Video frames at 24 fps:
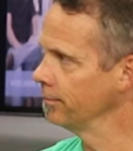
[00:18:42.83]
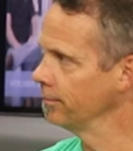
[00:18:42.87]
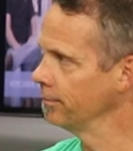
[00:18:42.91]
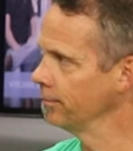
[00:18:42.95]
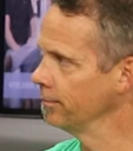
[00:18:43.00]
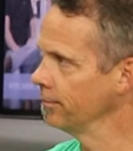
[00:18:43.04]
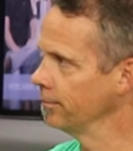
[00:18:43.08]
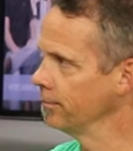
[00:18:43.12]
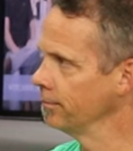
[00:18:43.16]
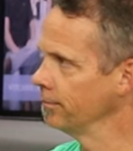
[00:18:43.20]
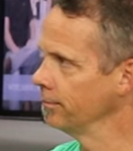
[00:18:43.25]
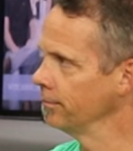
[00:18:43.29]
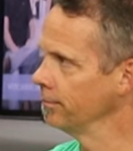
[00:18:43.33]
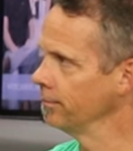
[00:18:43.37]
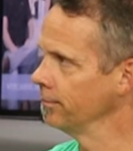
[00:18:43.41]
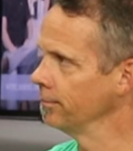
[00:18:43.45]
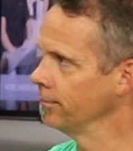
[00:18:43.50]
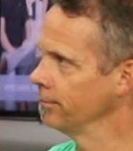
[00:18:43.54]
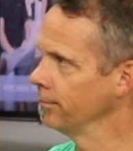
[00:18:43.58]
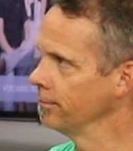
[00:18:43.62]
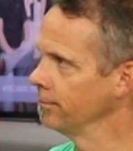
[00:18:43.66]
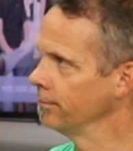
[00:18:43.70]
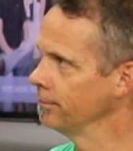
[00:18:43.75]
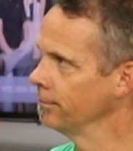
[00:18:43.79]

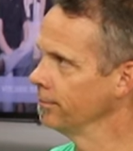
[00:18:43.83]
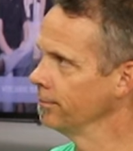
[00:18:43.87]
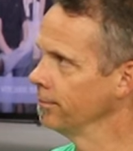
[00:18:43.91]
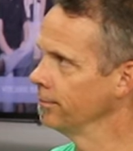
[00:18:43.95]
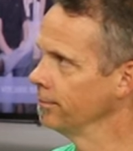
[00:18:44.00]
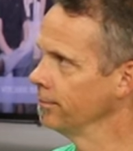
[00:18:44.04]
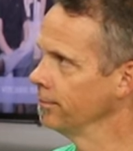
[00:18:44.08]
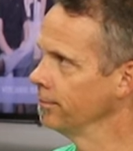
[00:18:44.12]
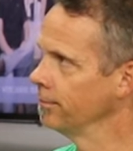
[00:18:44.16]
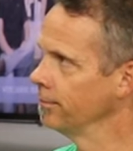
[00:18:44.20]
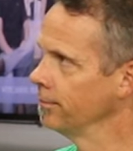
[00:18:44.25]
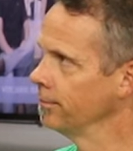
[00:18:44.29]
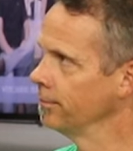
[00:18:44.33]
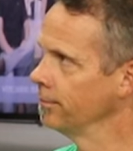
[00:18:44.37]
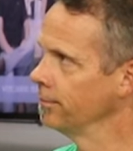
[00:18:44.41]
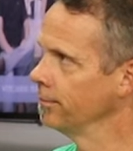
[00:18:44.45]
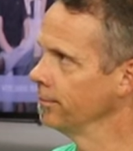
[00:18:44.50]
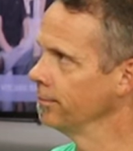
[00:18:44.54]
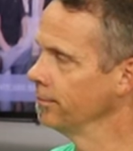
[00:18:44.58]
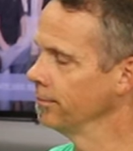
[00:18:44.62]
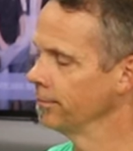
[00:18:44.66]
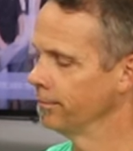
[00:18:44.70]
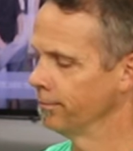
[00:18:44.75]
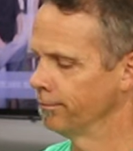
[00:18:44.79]

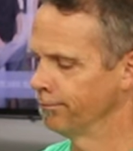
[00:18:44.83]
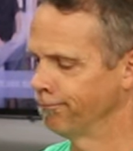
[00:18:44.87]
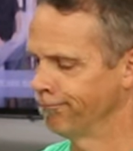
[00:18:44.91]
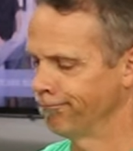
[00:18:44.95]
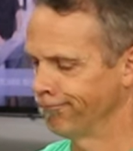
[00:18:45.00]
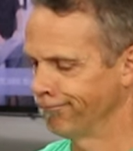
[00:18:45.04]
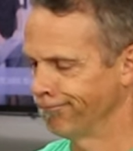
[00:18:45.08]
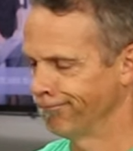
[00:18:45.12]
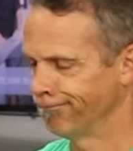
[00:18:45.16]
[no speech]